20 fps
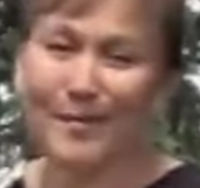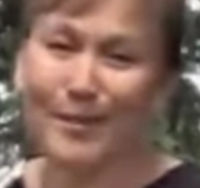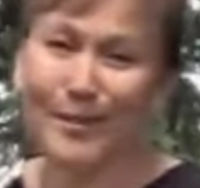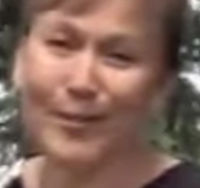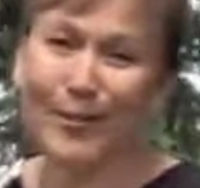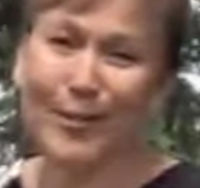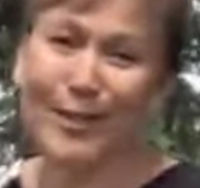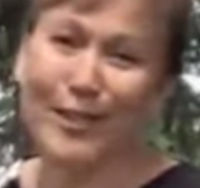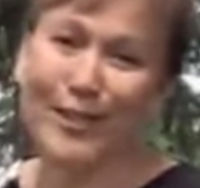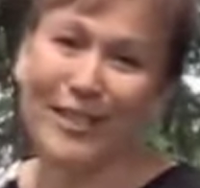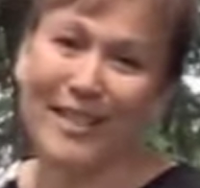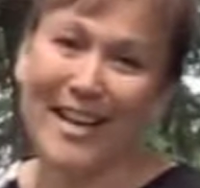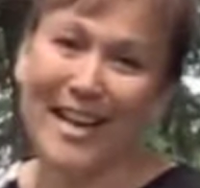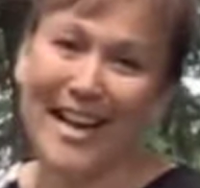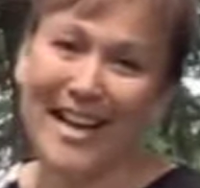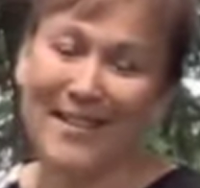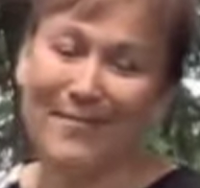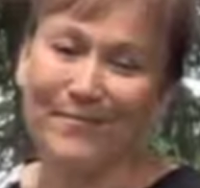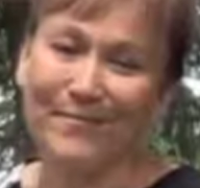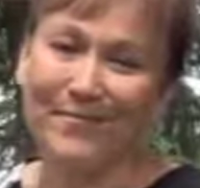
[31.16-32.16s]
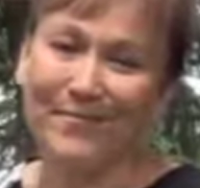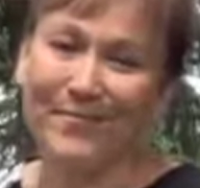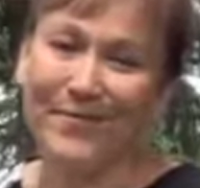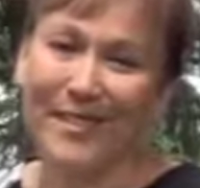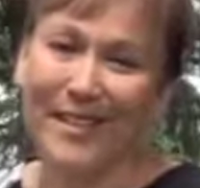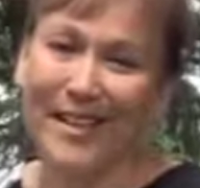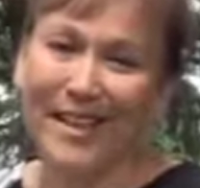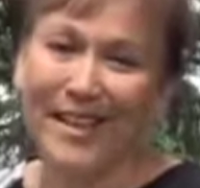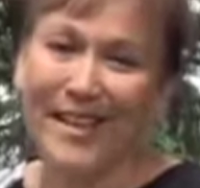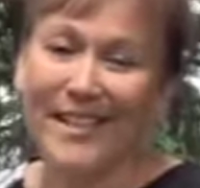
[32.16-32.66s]
to Trish Time.
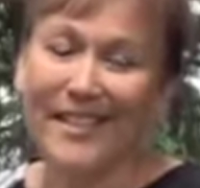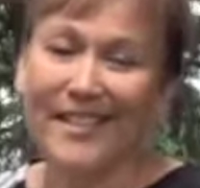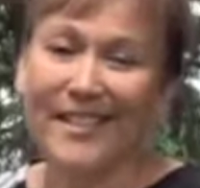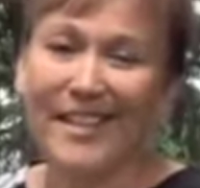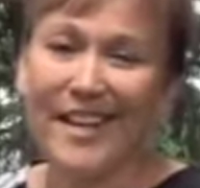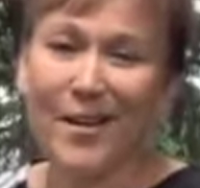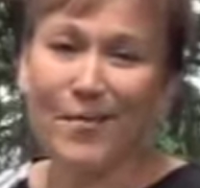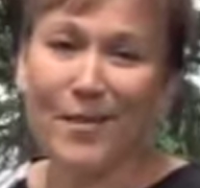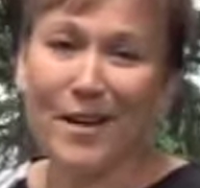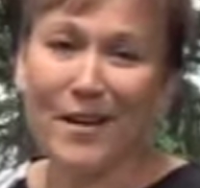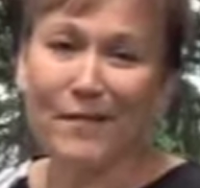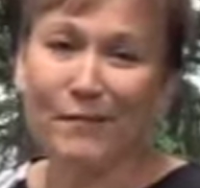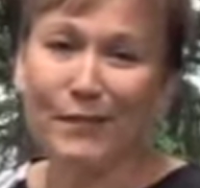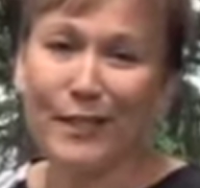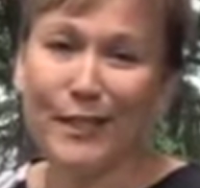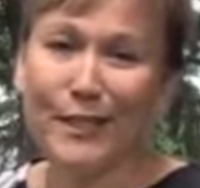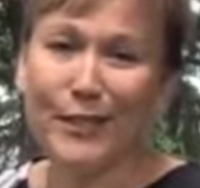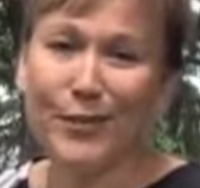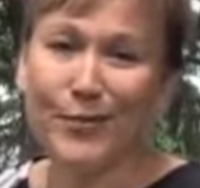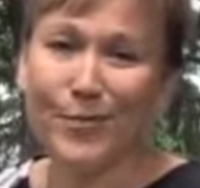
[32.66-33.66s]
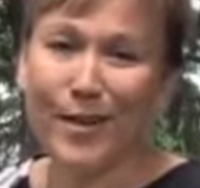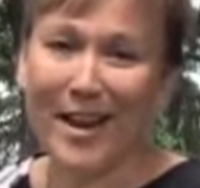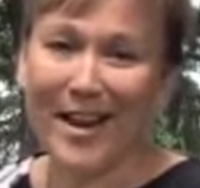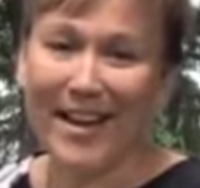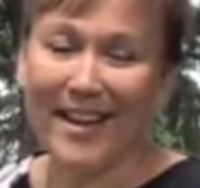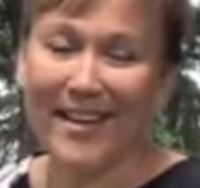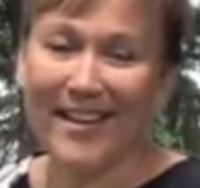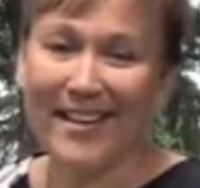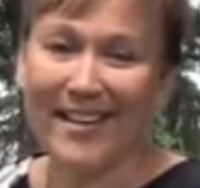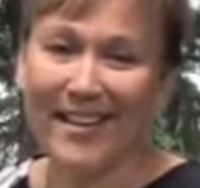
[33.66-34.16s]
Today we have Linda
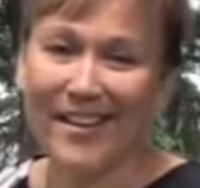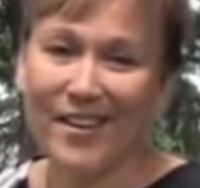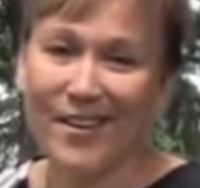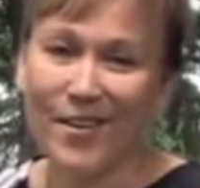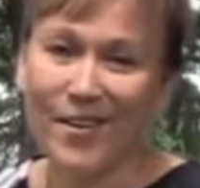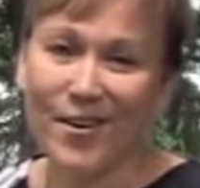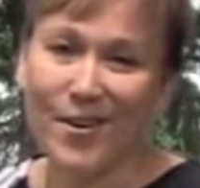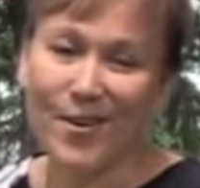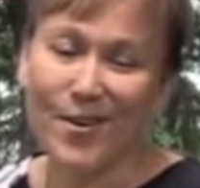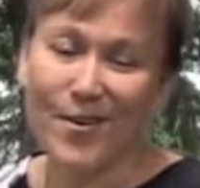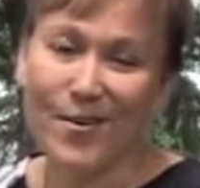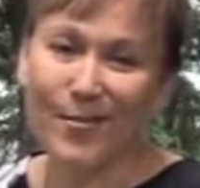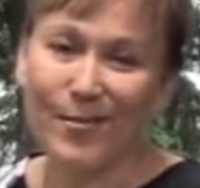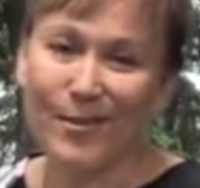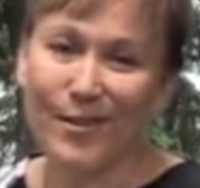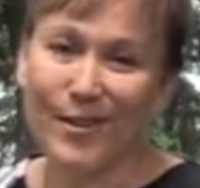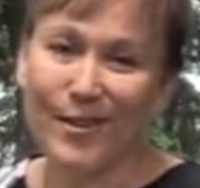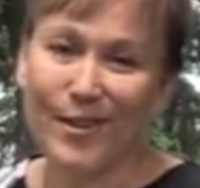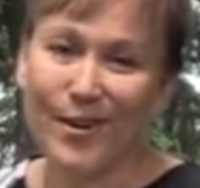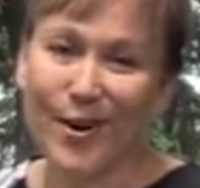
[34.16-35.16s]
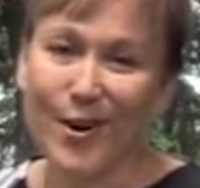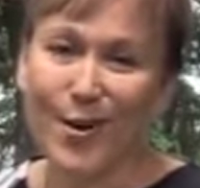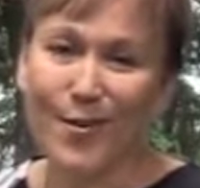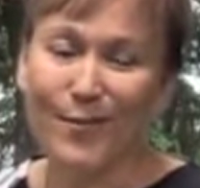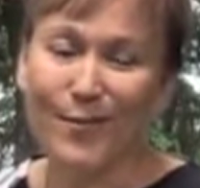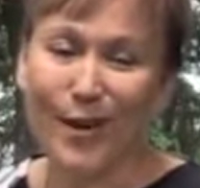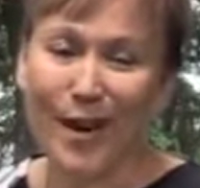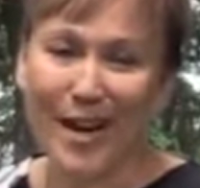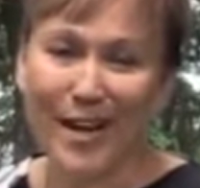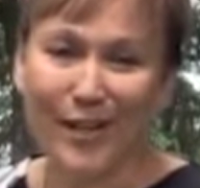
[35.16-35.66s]
Ray, owner
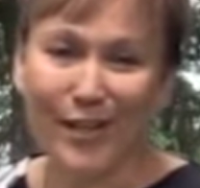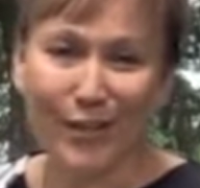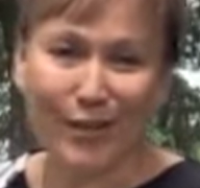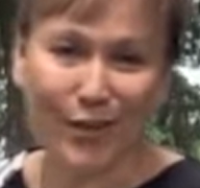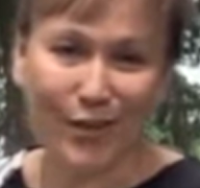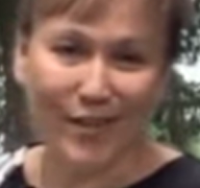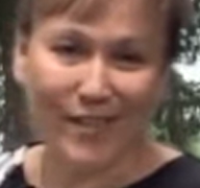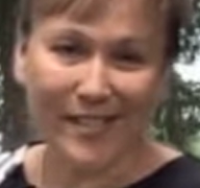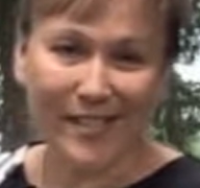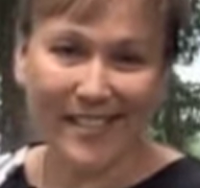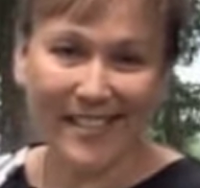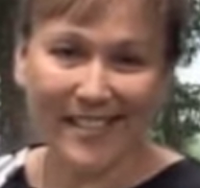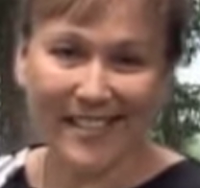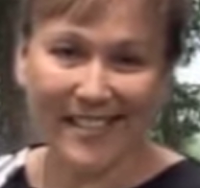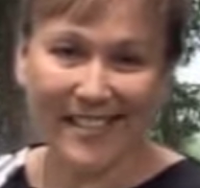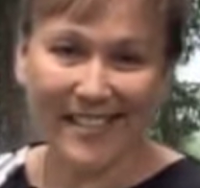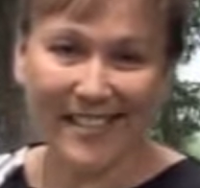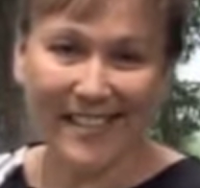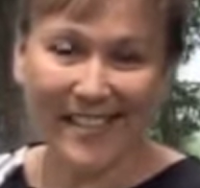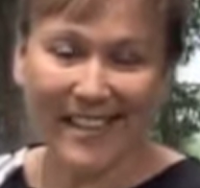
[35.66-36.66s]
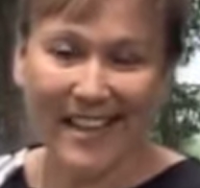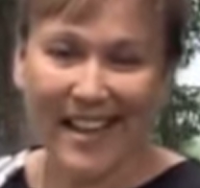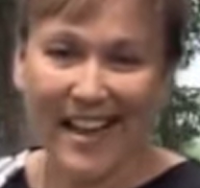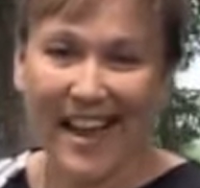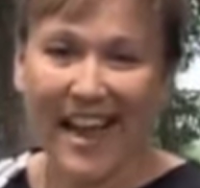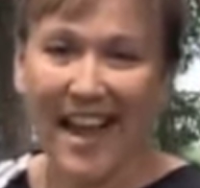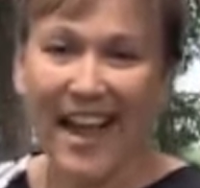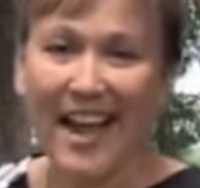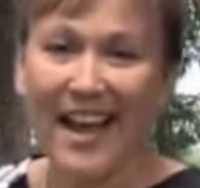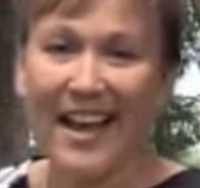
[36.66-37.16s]
of Ray Insurance.
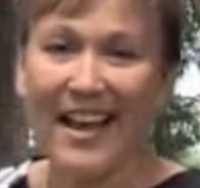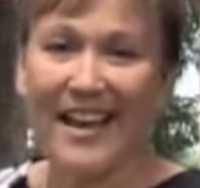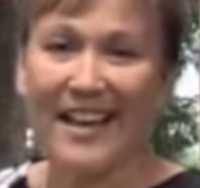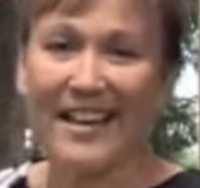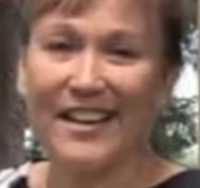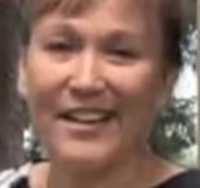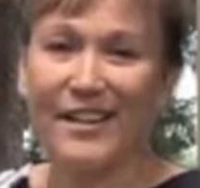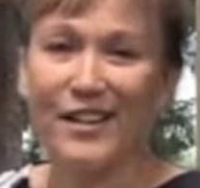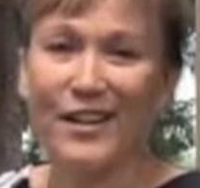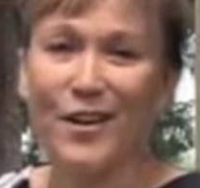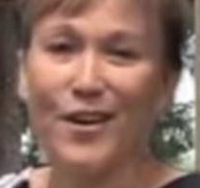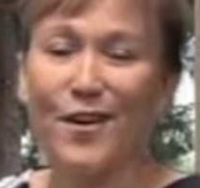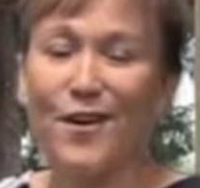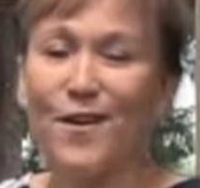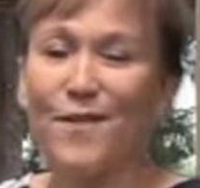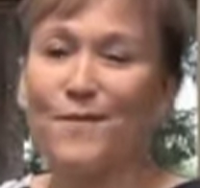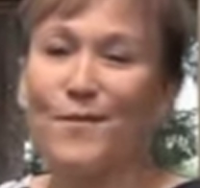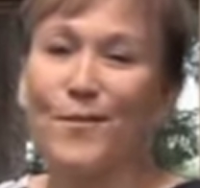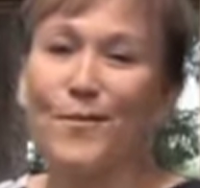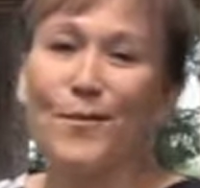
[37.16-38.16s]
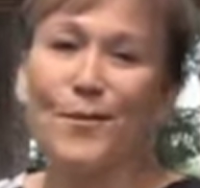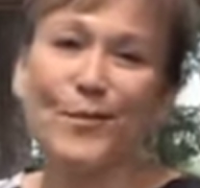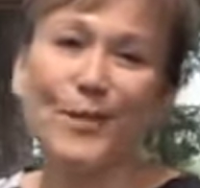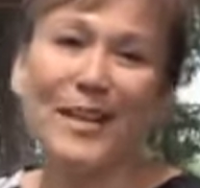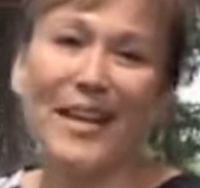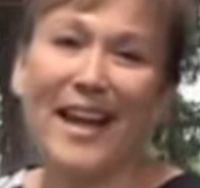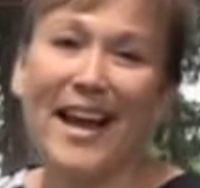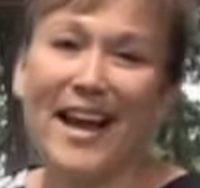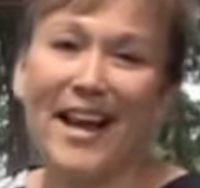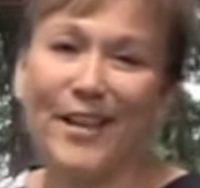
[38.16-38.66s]
And from what we
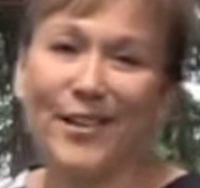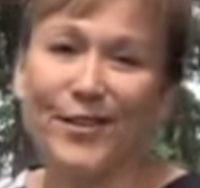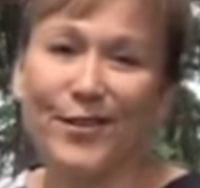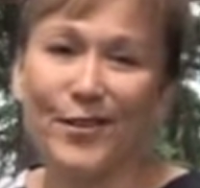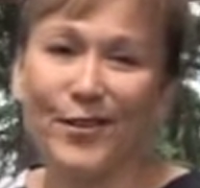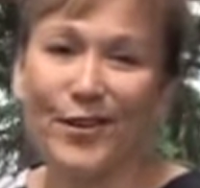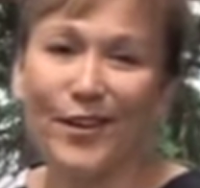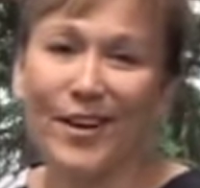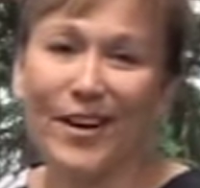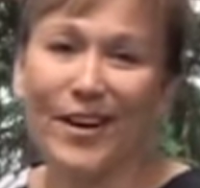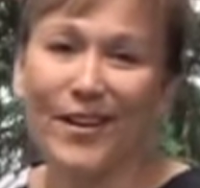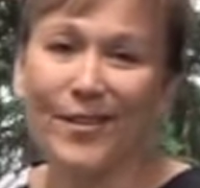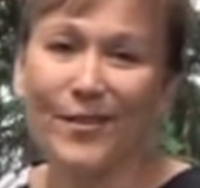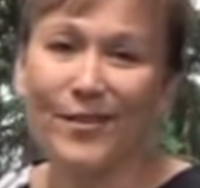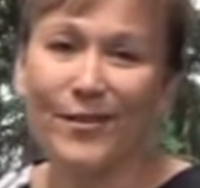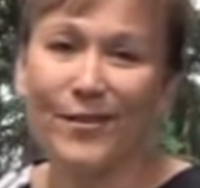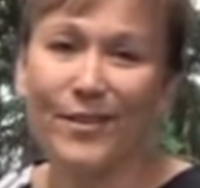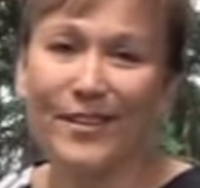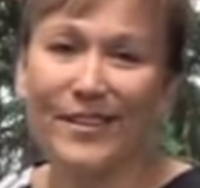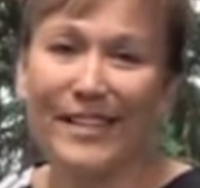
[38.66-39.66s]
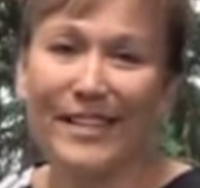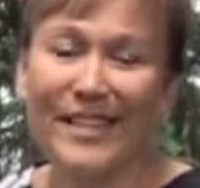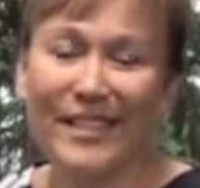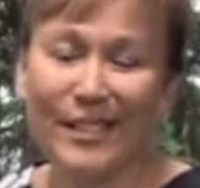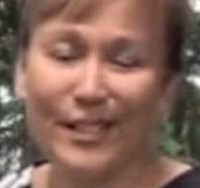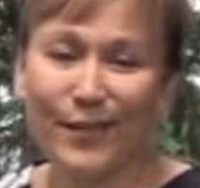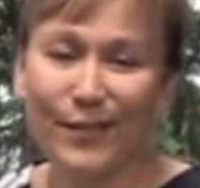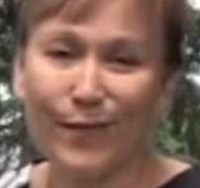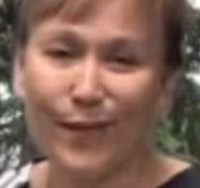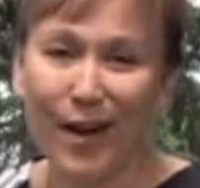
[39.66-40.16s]
gather,
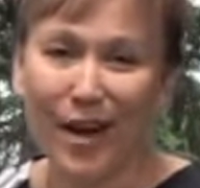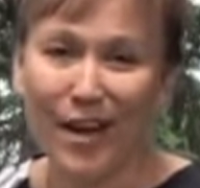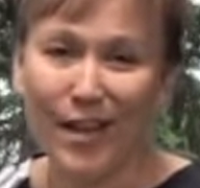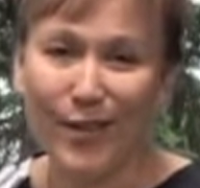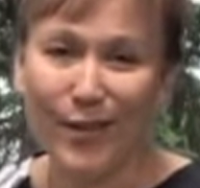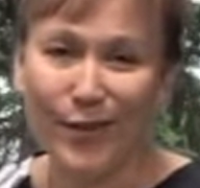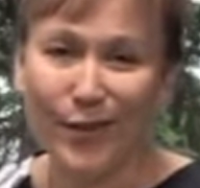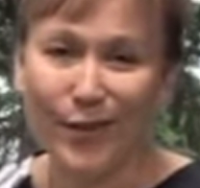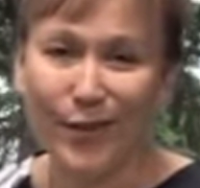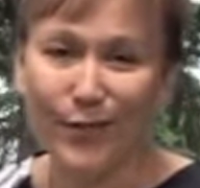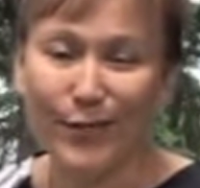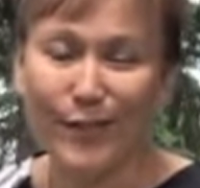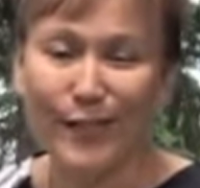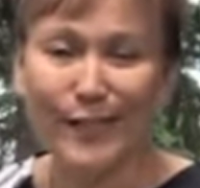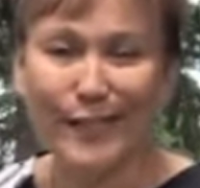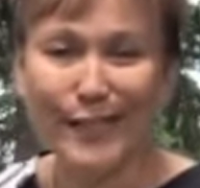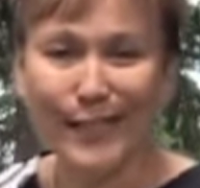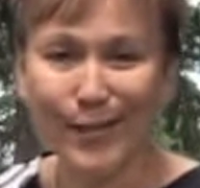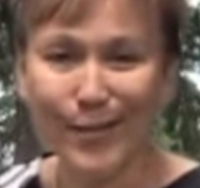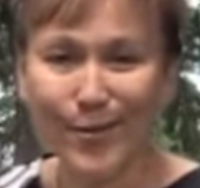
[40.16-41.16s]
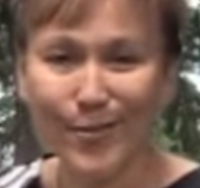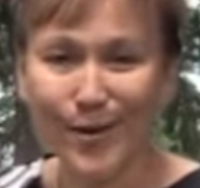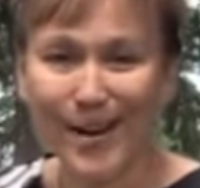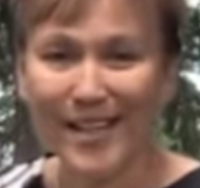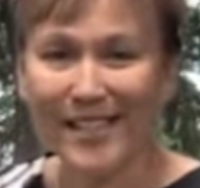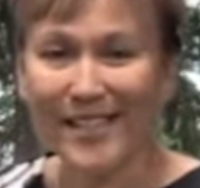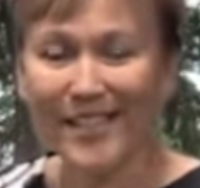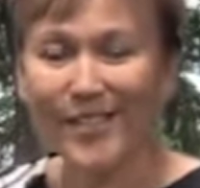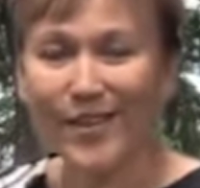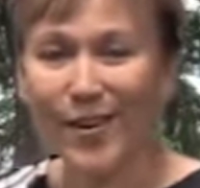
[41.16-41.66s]
Linda's father, Francisco
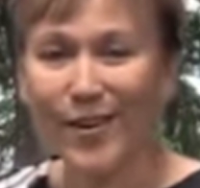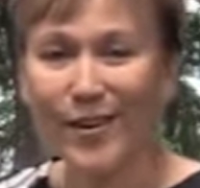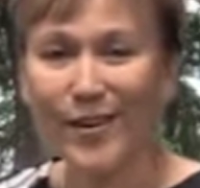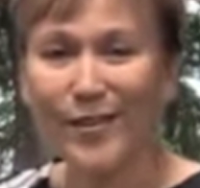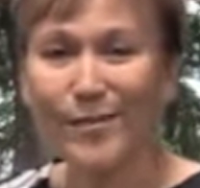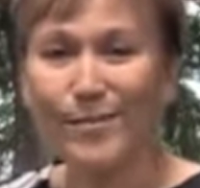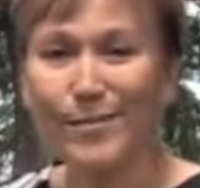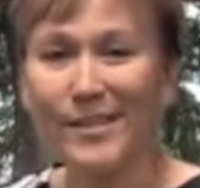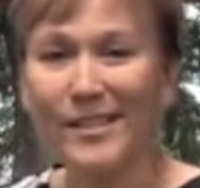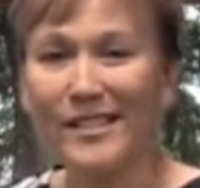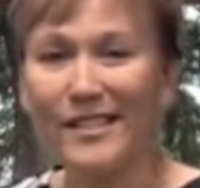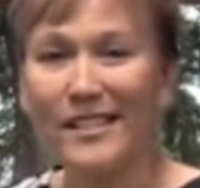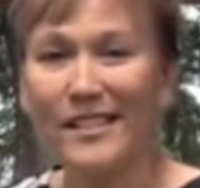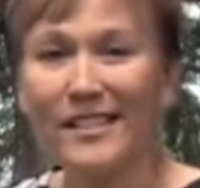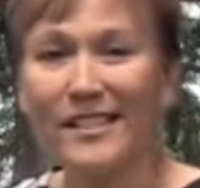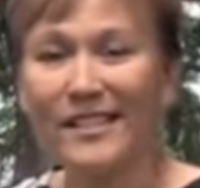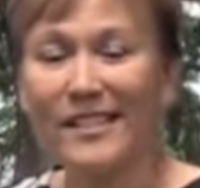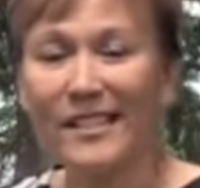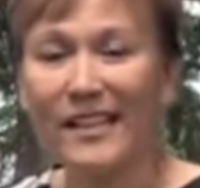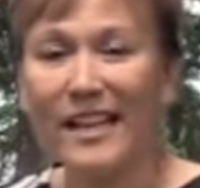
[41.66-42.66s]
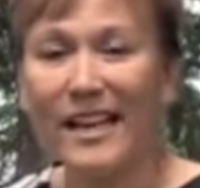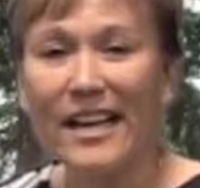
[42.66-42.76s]
Ray, started the business